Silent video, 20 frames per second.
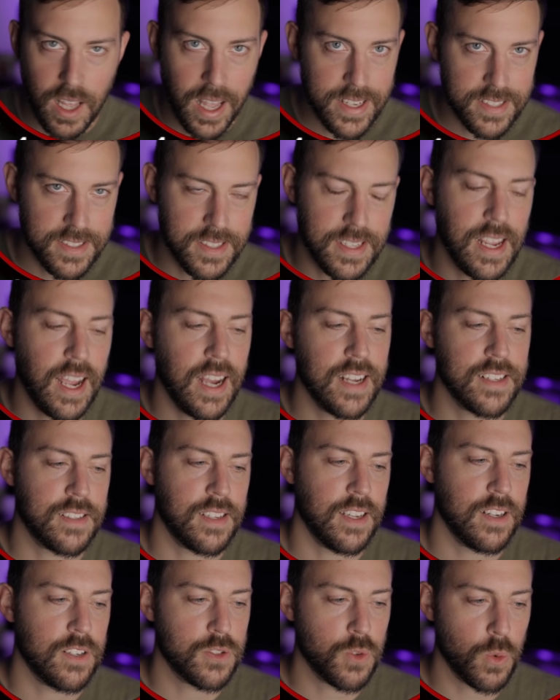STI
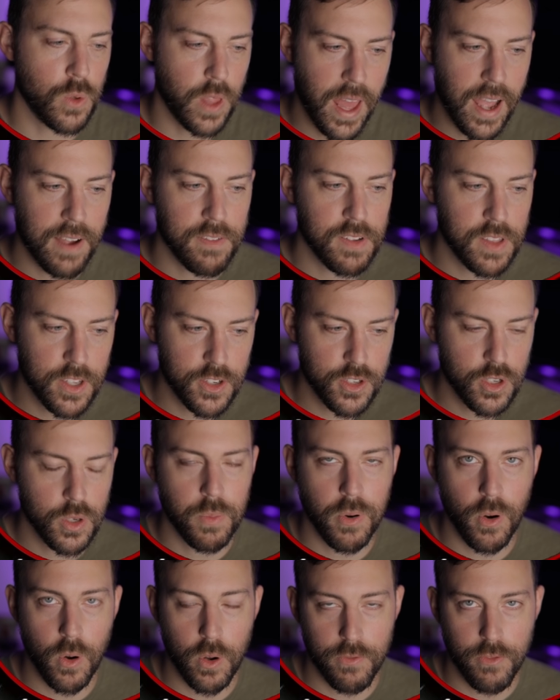sales with having the
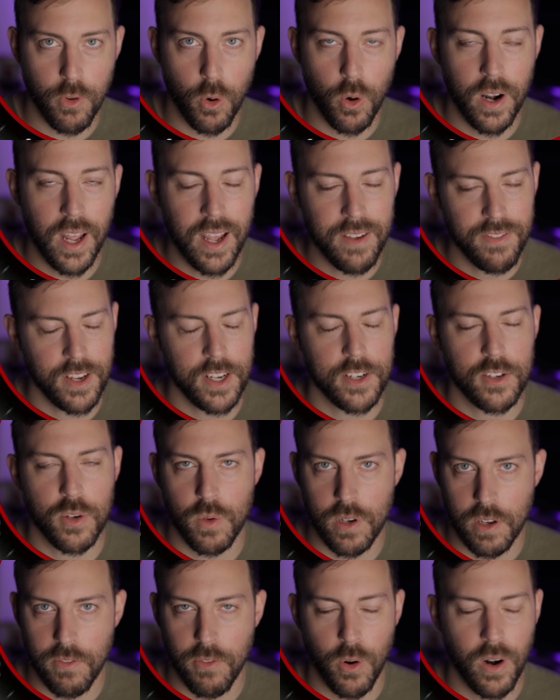2.4
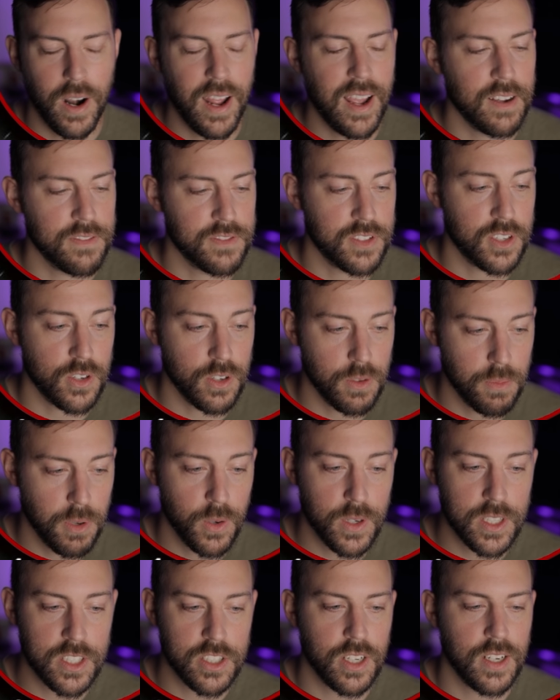FA24F
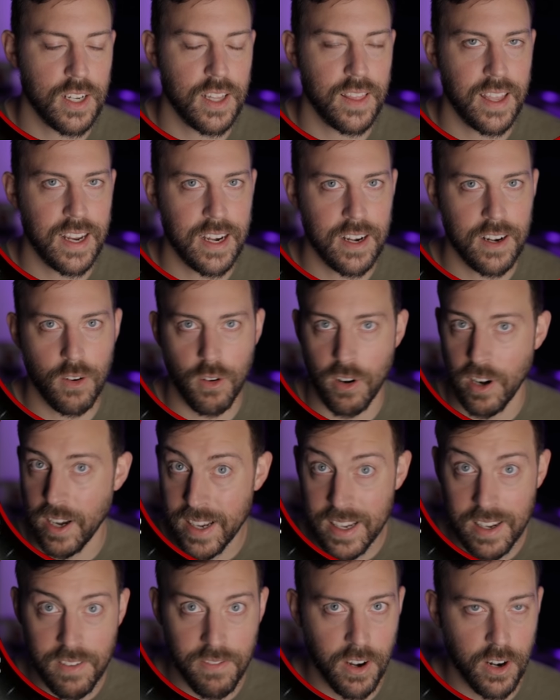turbo engine in there or
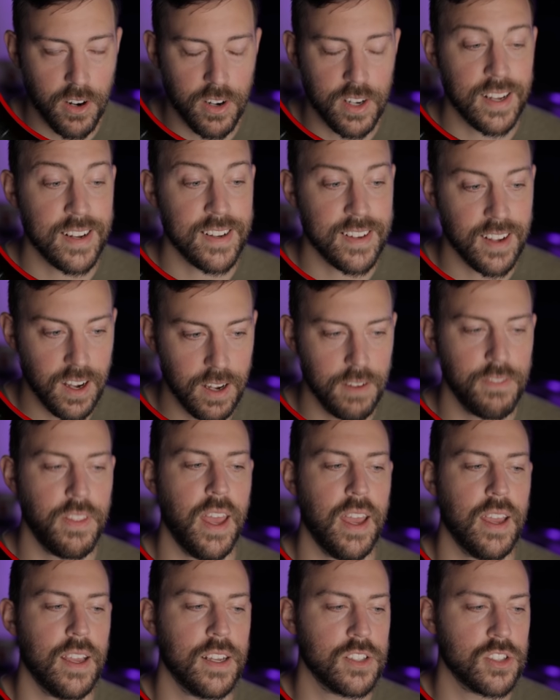any variant of
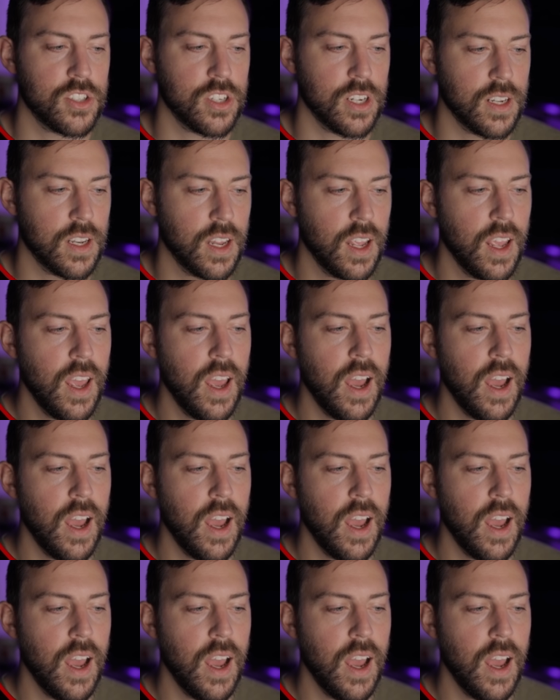that engine.